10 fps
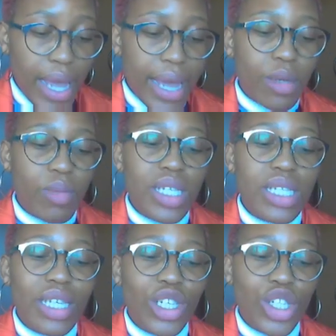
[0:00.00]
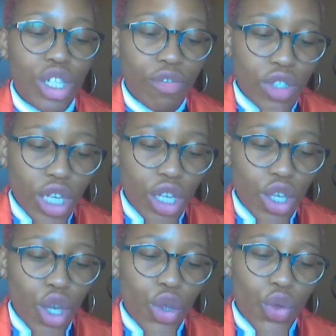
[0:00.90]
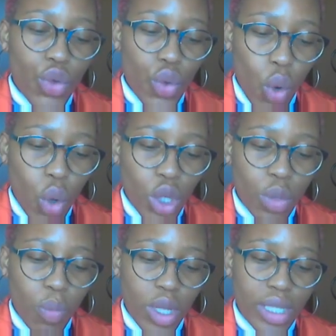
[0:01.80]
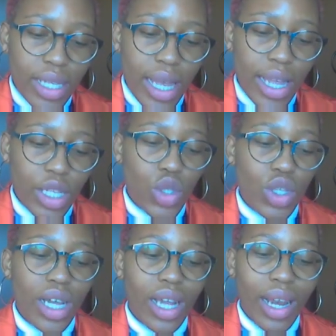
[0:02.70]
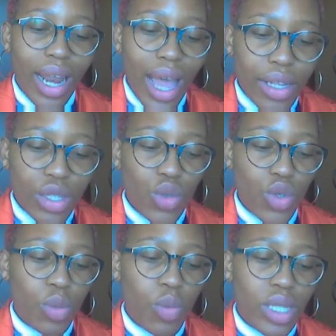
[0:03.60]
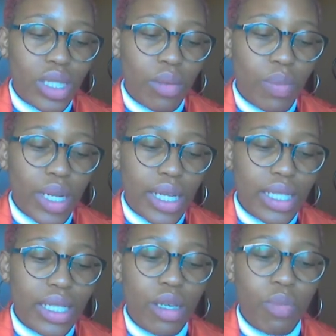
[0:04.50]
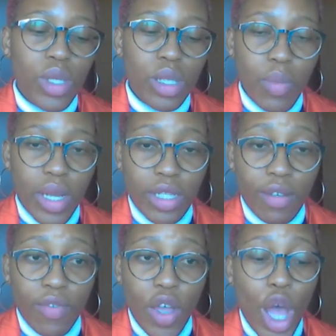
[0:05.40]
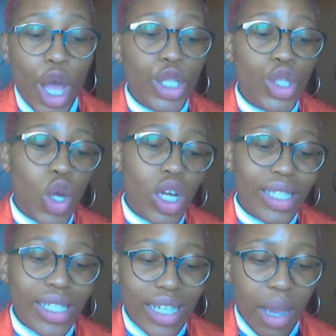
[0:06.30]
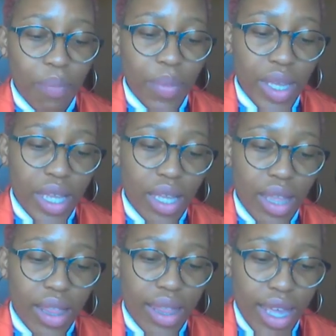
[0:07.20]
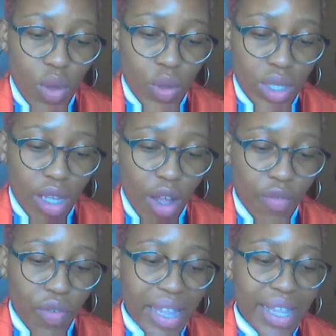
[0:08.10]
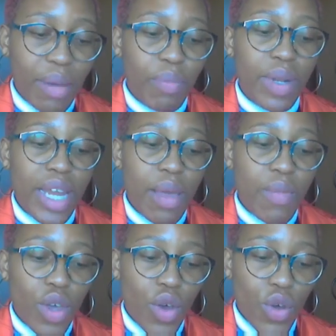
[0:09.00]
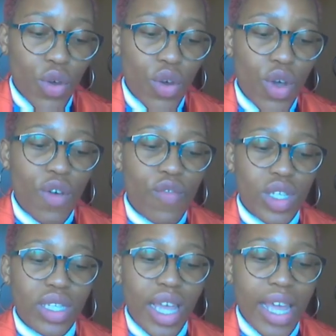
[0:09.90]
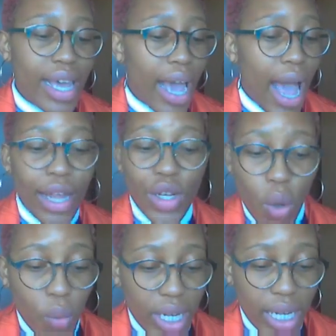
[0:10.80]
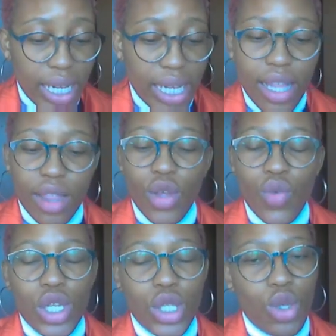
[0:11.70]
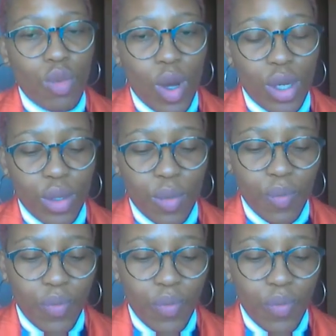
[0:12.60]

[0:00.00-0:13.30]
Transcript: It means shifting your sponsor into the client responsibility perspective, not jumping there yourself and then blaming her for staying unknowingly in the rescue model.